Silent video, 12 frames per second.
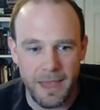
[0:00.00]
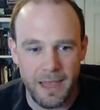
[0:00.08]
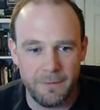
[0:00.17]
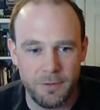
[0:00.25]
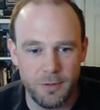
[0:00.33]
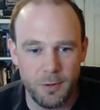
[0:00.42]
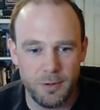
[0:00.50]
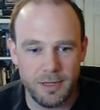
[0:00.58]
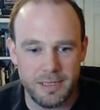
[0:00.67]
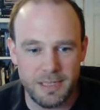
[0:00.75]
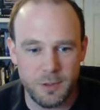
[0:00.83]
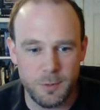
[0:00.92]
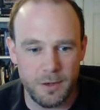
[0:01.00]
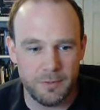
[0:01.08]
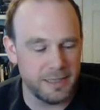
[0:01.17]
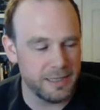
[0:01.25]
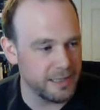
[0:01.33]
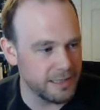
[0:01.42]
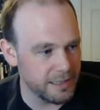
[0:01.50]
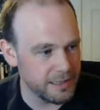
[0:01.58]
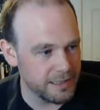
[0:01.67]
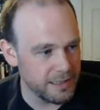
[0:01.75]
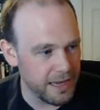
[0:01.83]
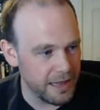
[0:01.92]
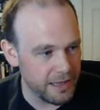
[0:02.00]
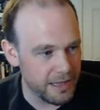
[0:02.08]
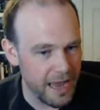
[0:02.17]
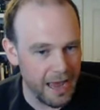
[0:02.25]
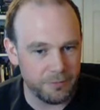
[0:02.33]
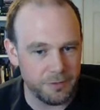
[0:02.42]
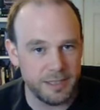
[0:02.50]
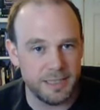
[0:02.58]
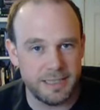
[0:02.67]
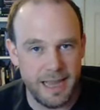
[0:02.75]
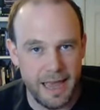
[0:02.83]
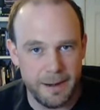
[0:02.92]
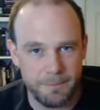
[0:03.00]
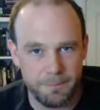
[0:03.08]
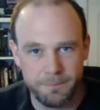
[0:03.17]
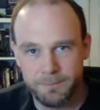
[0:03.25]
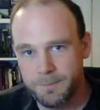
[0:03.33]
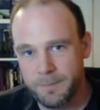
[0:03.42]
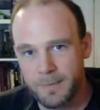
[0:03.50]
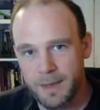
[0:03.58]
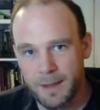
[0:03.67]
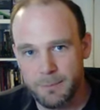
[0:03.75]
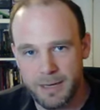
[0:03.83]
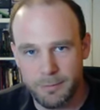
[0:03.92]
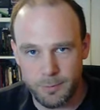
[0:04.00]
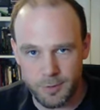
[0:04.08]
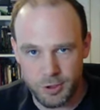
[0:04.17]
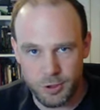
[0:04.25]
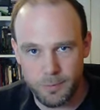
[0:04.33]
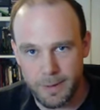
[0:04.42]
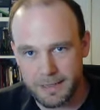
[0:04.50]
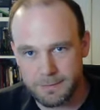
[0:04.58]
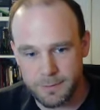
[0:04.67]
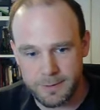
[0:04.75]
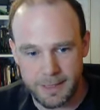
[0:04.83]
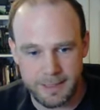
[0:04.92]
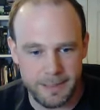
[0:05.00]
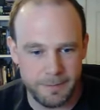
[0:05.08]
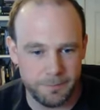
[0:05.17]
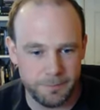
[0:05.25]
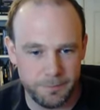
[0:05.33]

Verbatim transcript: if you're rolling D12 and a D6 together, the average is 10. Minimum is 2, maximum is 18.